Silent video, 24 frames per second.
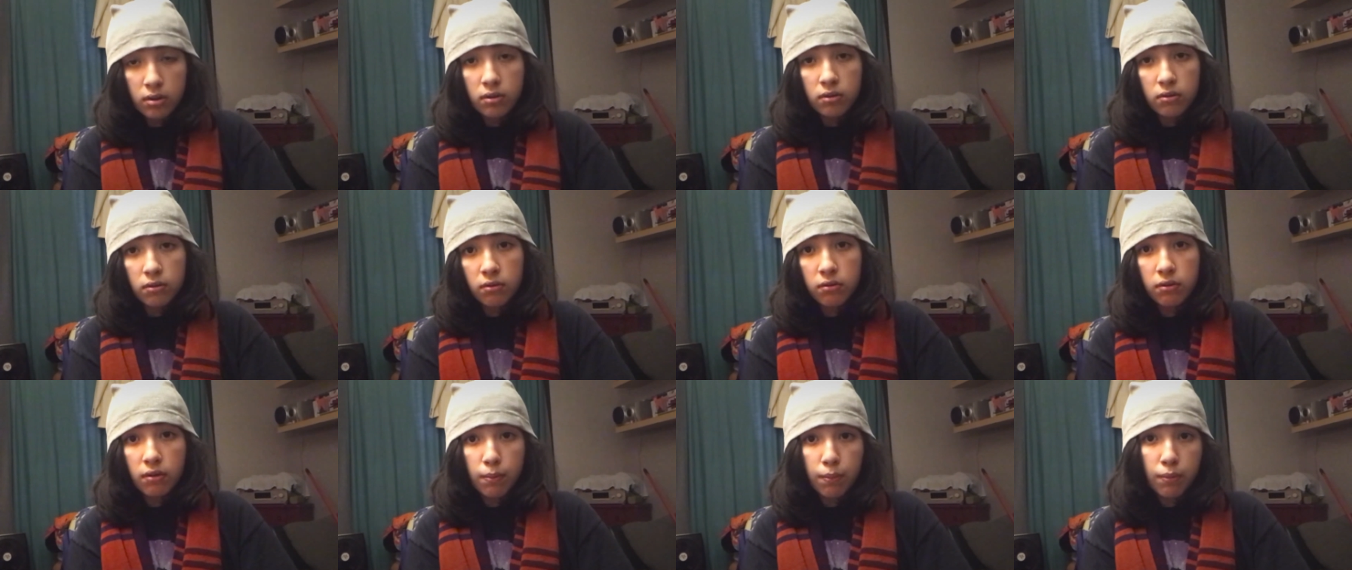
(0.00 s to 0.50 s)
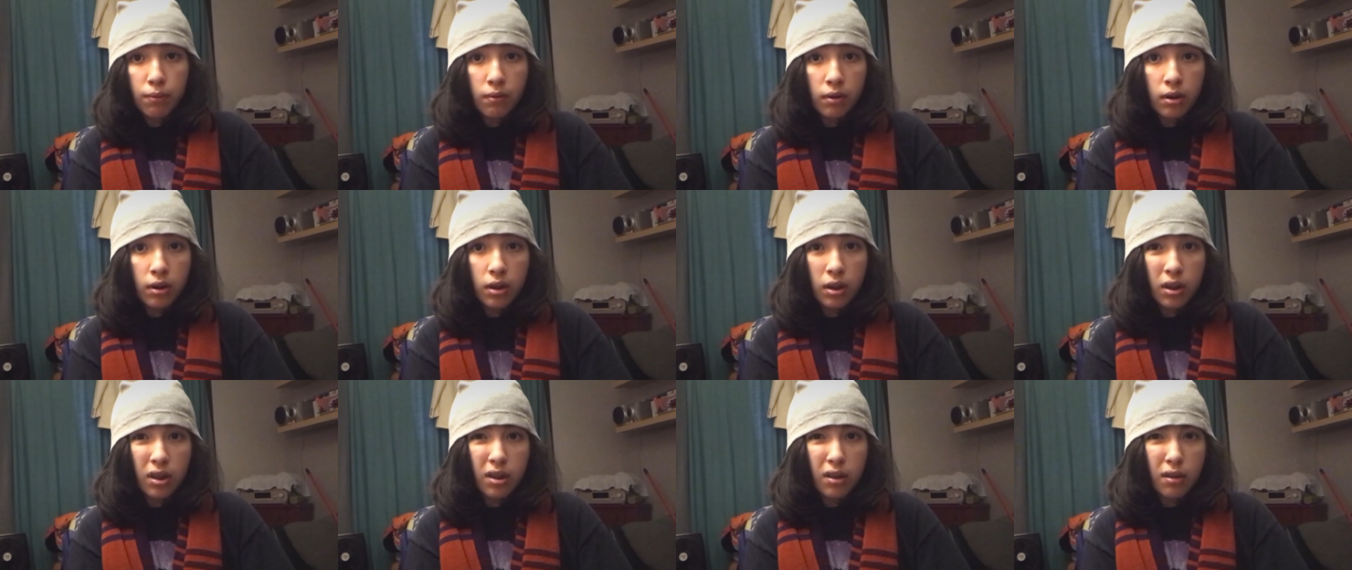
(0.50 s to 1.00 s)
was
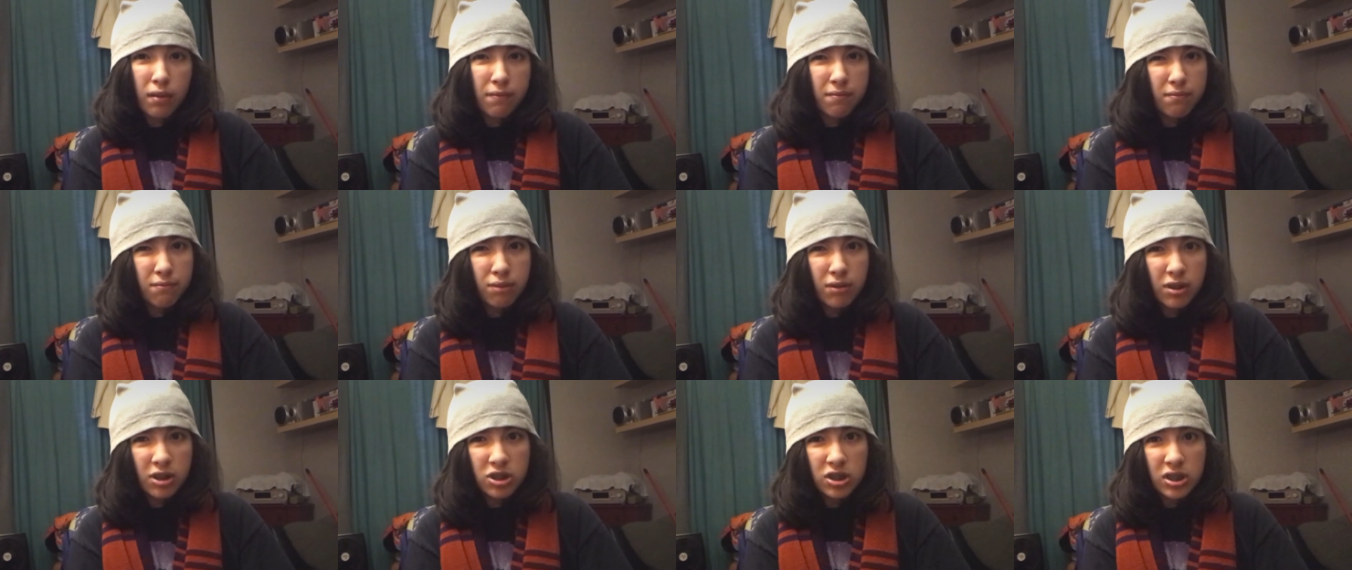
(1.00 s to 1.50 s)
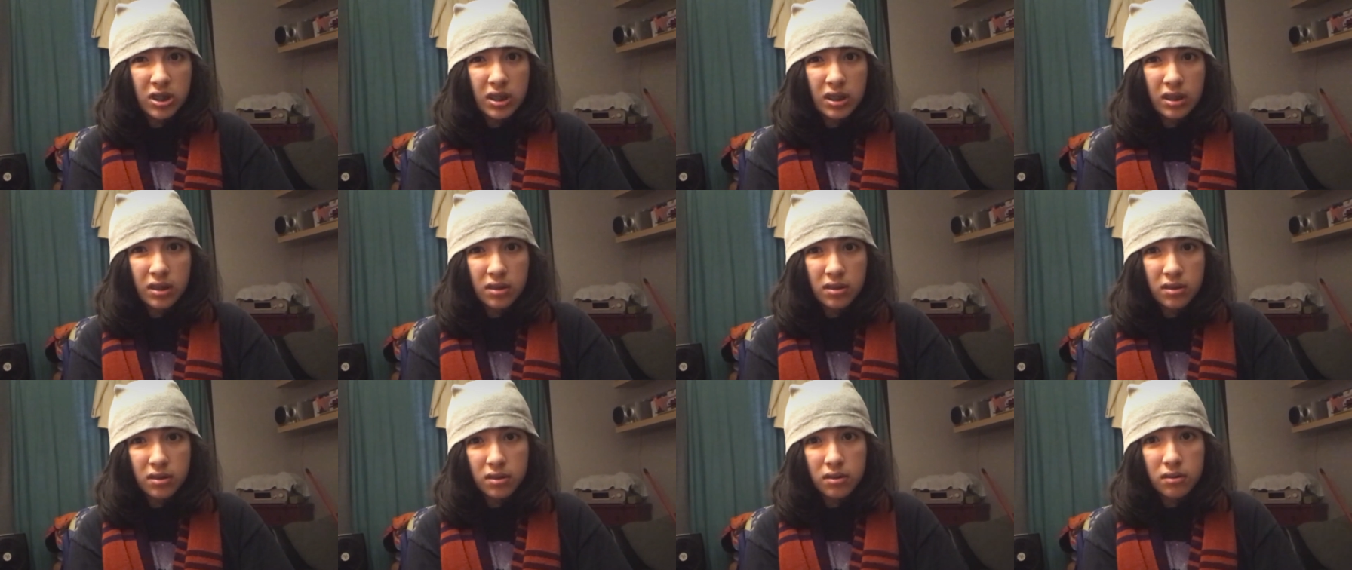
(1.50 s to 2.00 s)
pretty
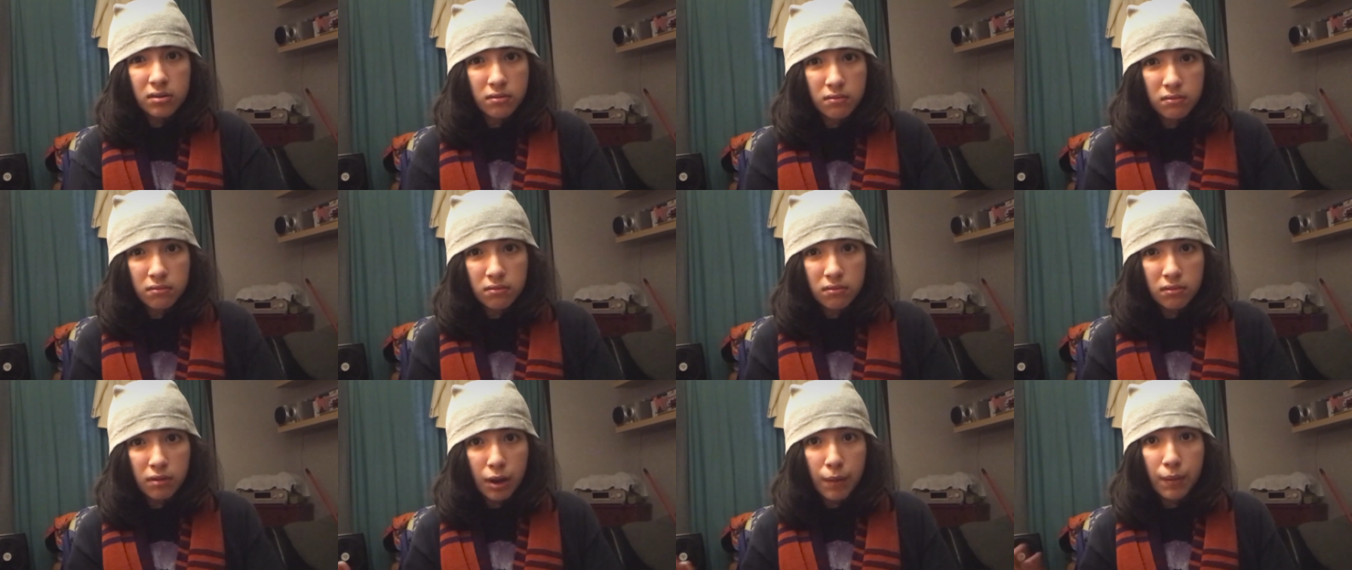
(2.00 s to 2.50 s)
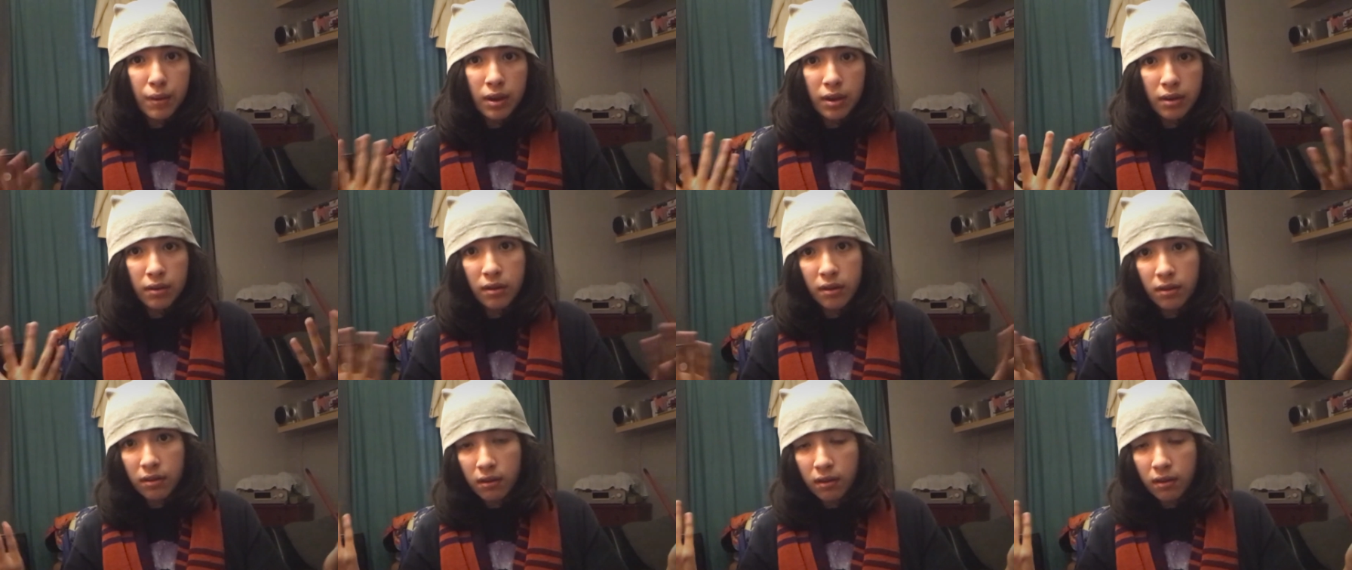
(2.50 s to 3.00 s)
genius. I mean,